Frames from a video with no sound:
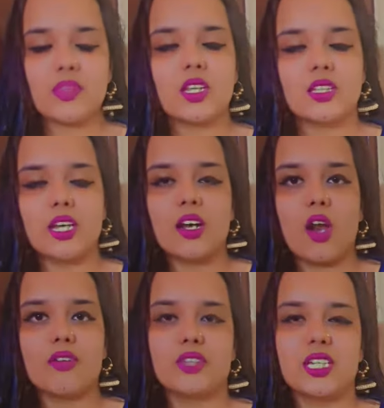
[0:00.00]
there are a
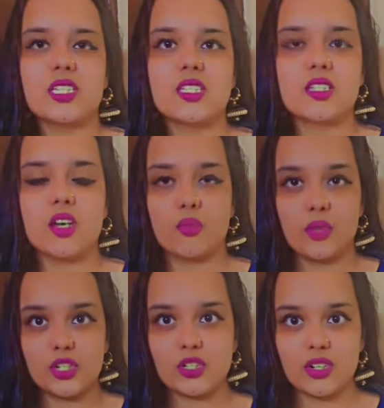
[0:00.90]
lot of things
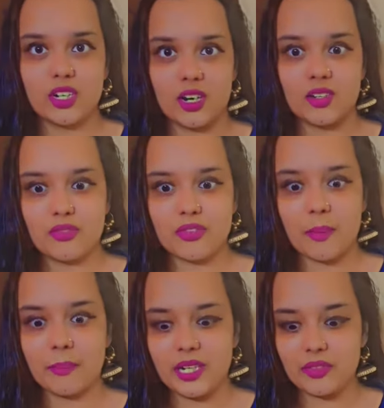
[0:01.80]
we should learn
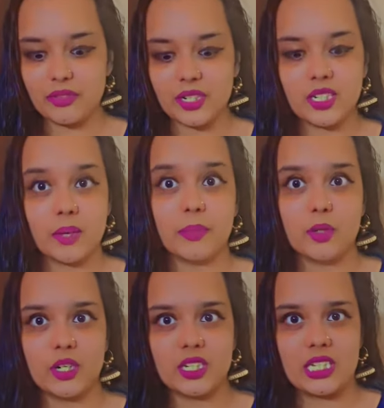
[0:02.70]
from different
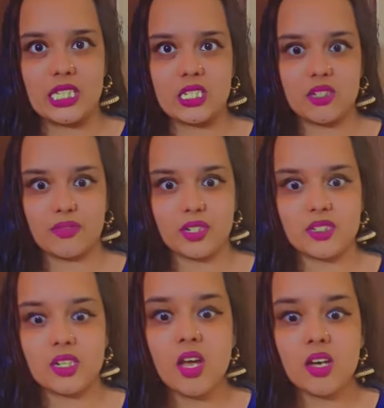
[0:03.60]
communities,
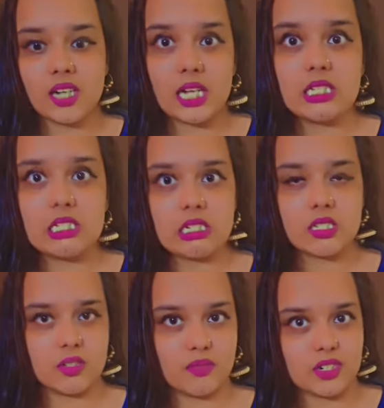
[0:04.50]
different
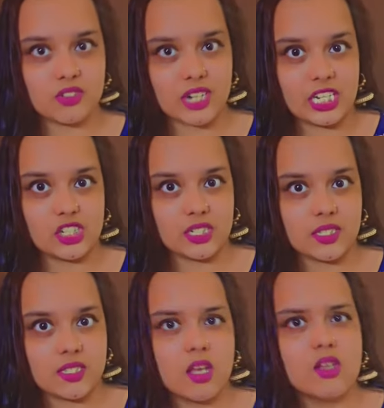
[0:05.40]
cultures, different
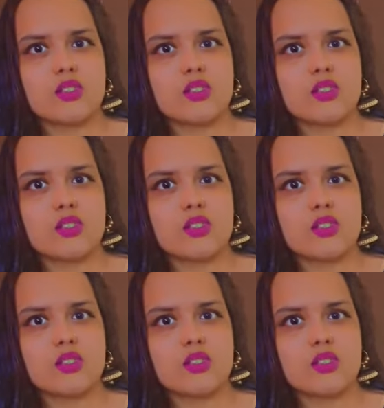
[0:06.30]
traditions.